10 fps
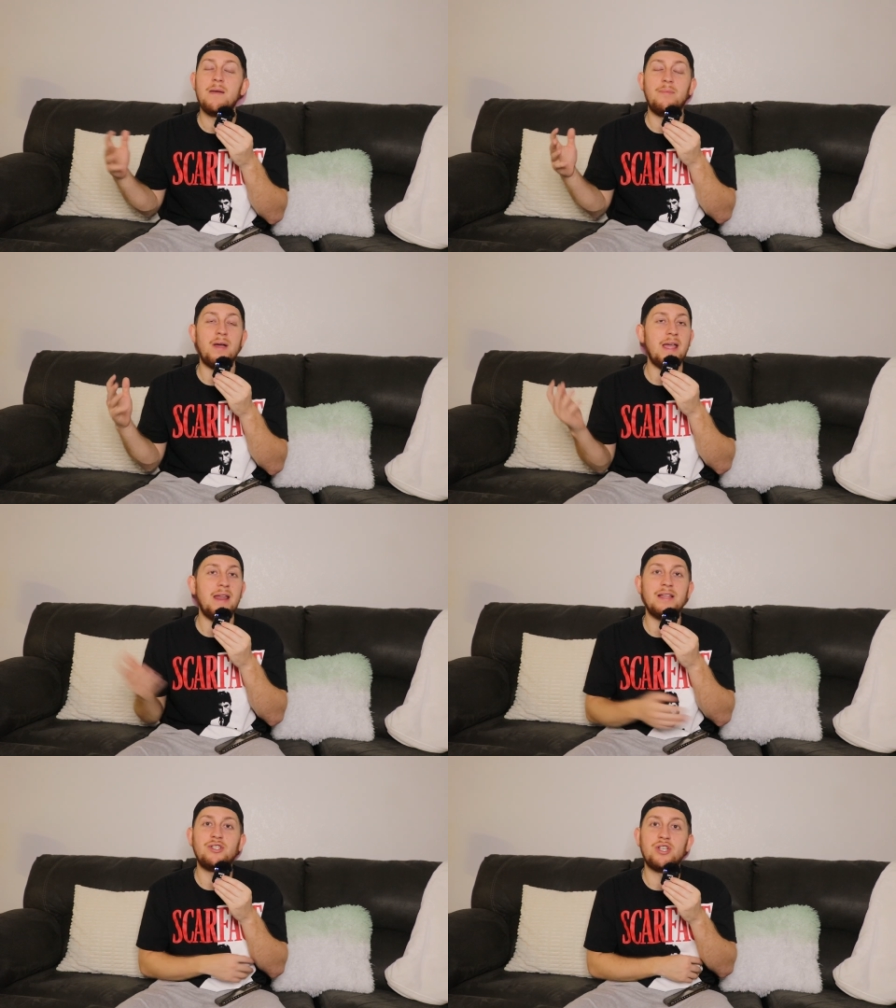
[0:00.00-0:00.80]
But
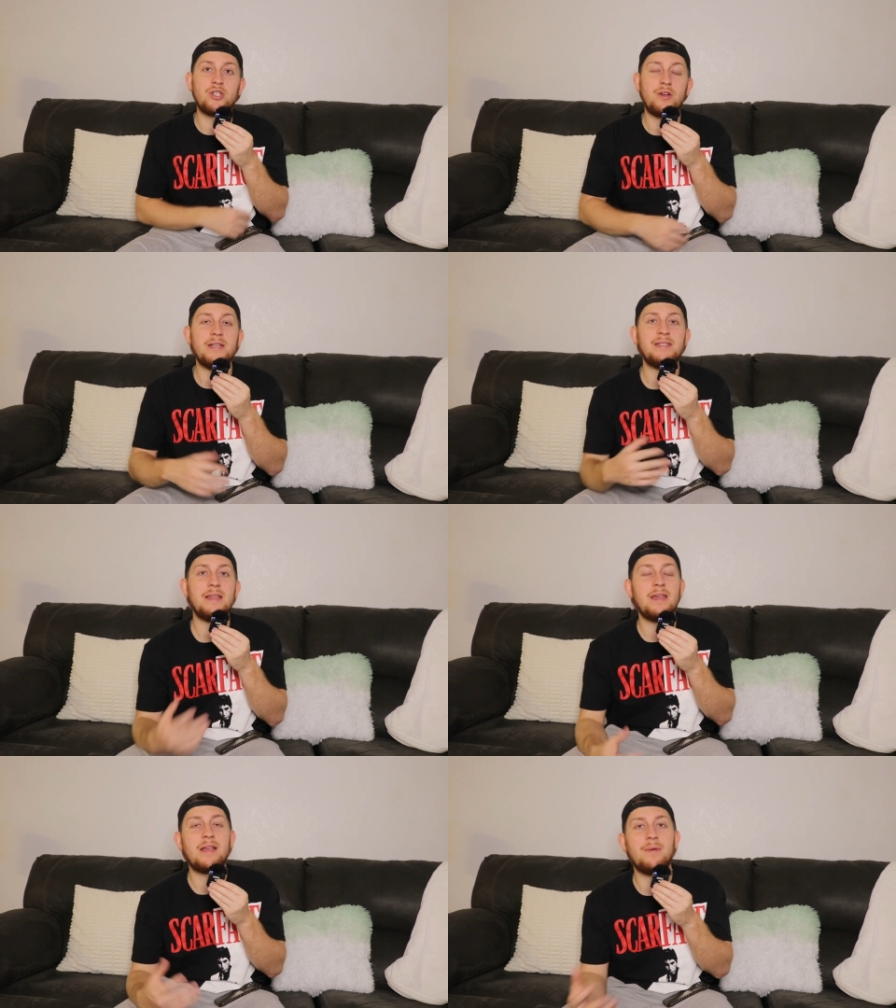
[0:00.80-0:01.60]
it is just crazy
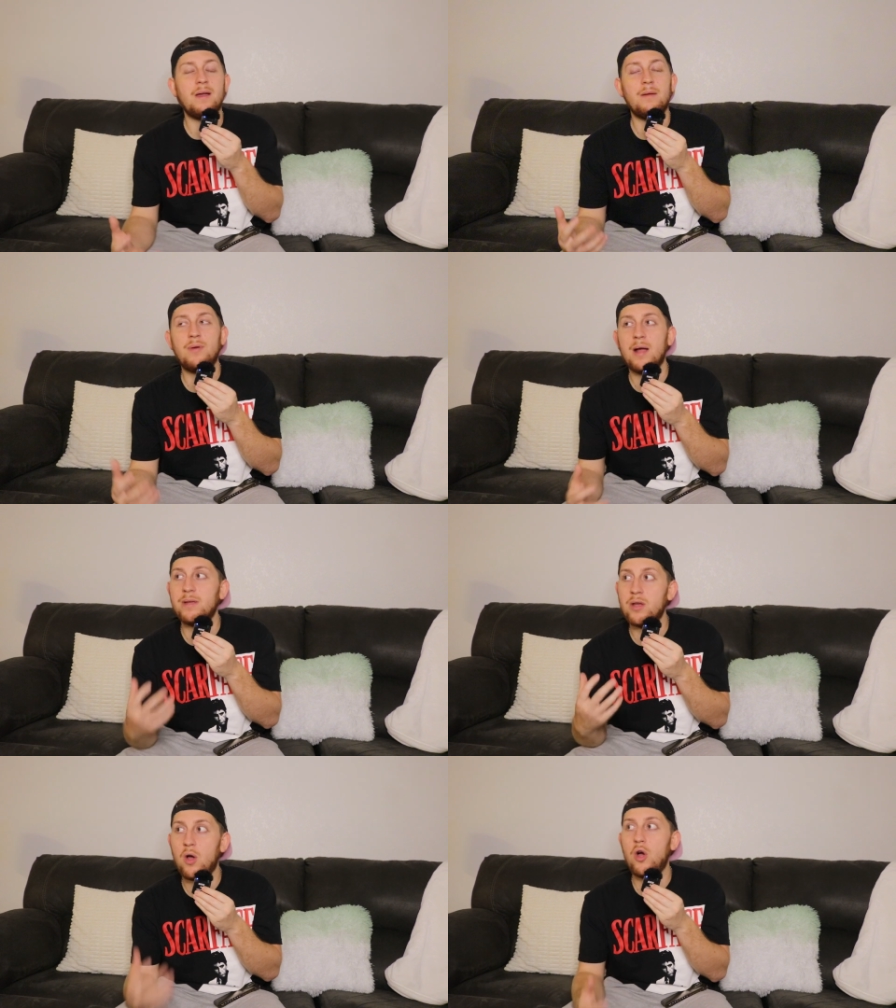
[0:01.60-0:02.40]
thinking about
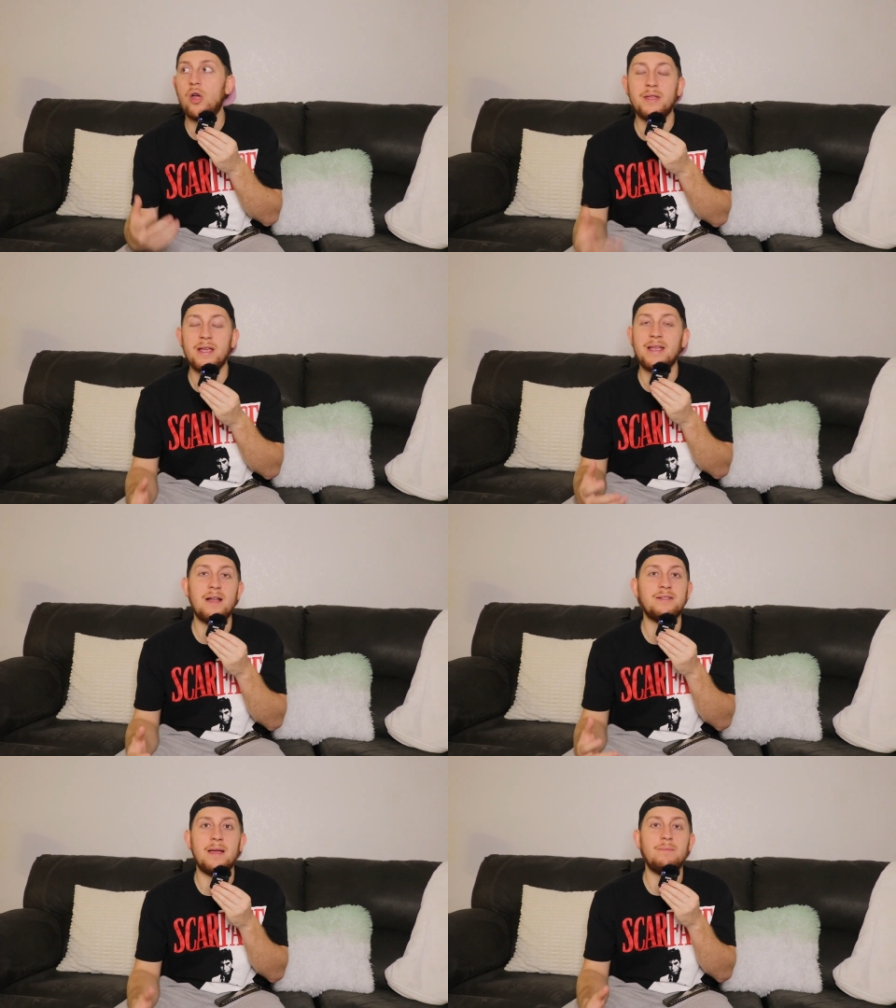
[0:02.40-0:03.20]
probably all the
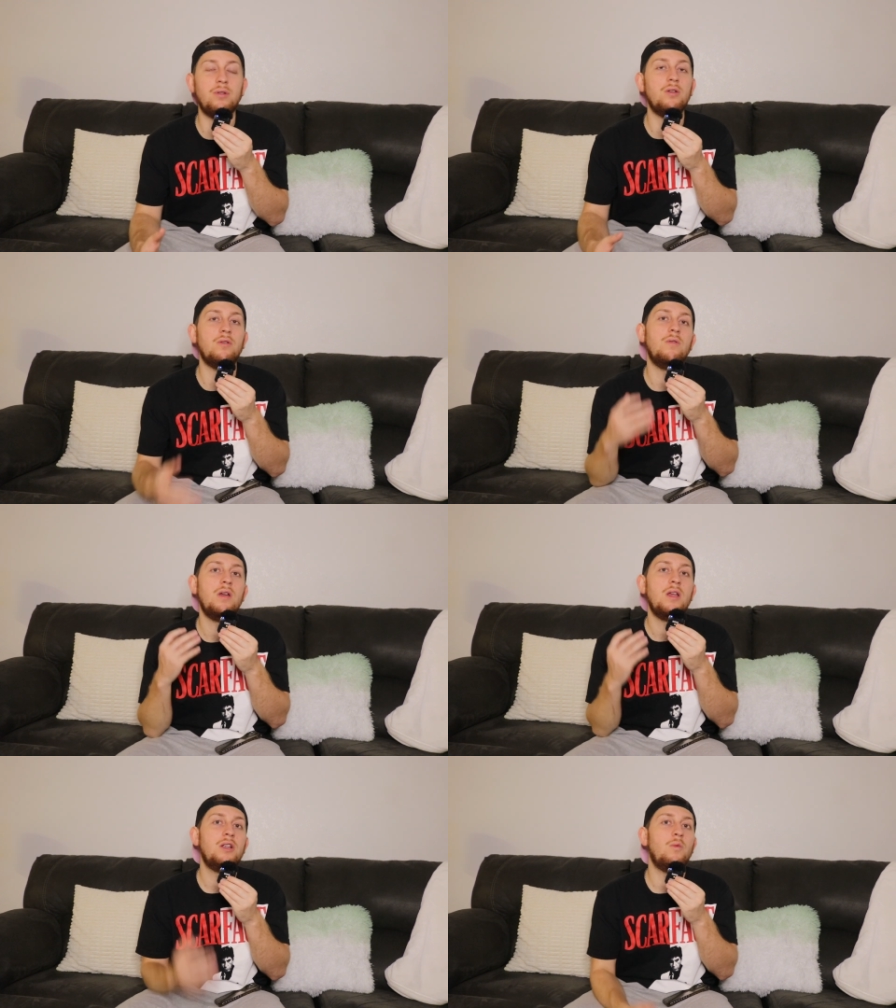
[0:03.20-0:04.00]
accounts I blew
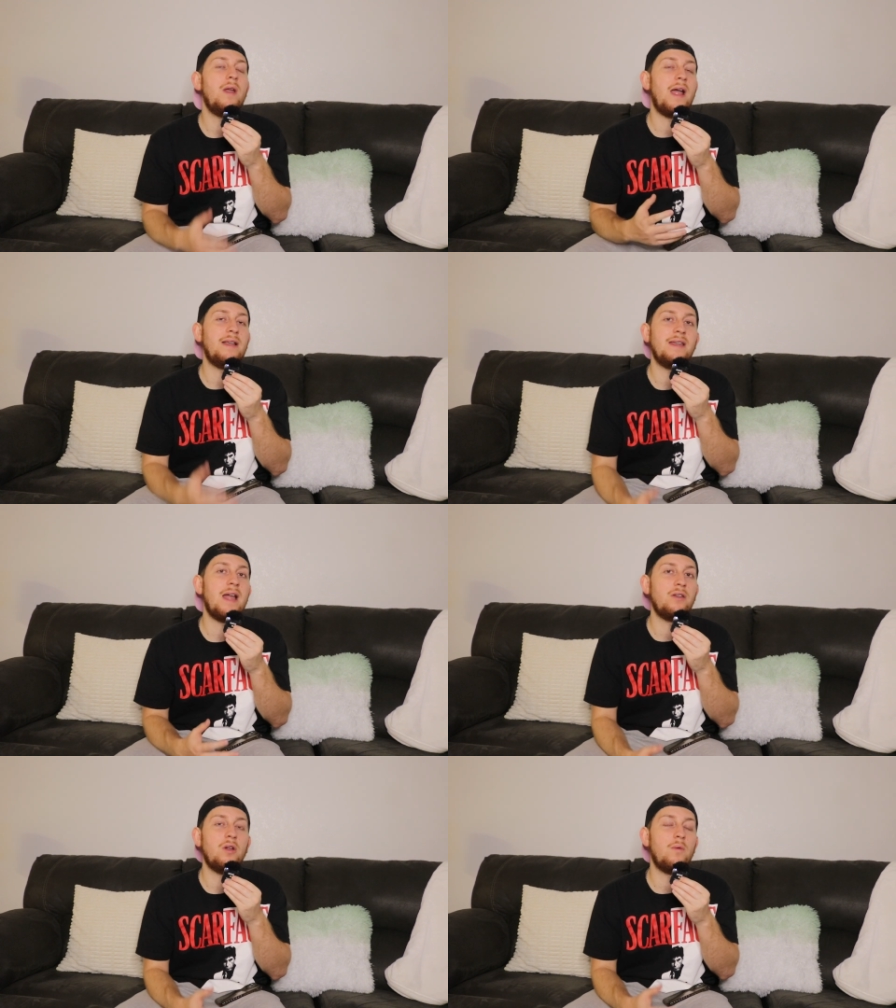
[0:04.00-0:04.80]
when I did
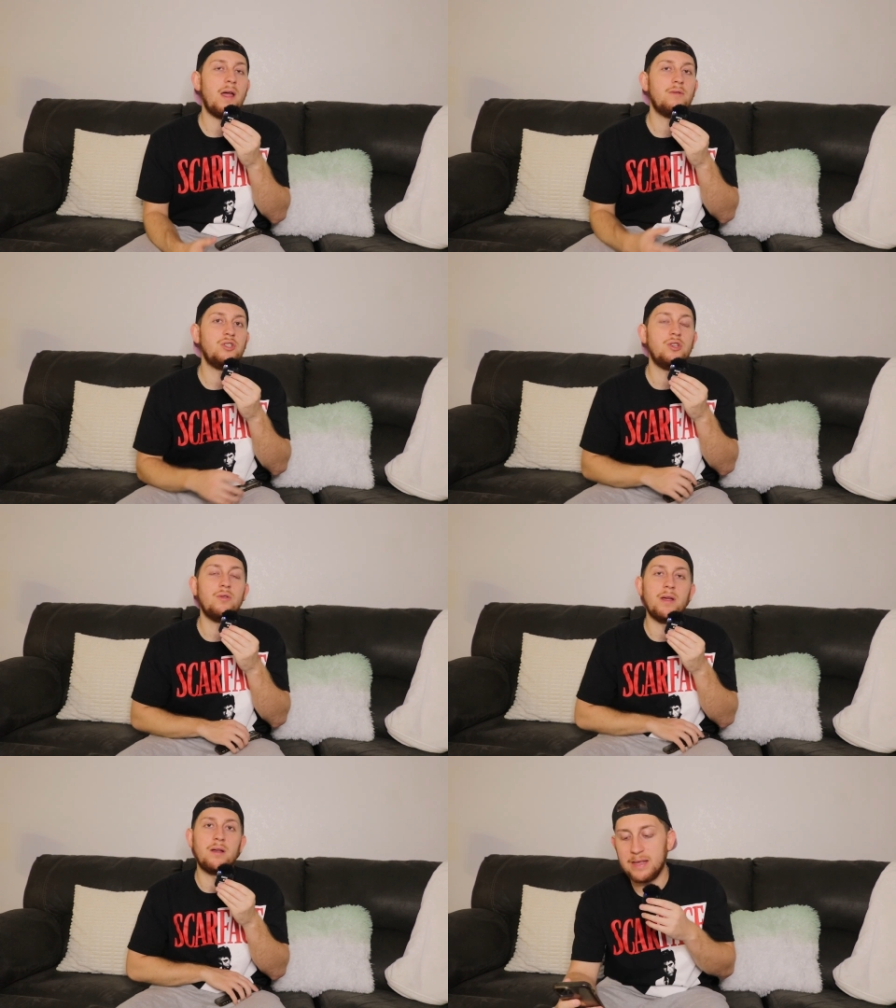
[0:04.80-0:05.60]
not know what I was doing.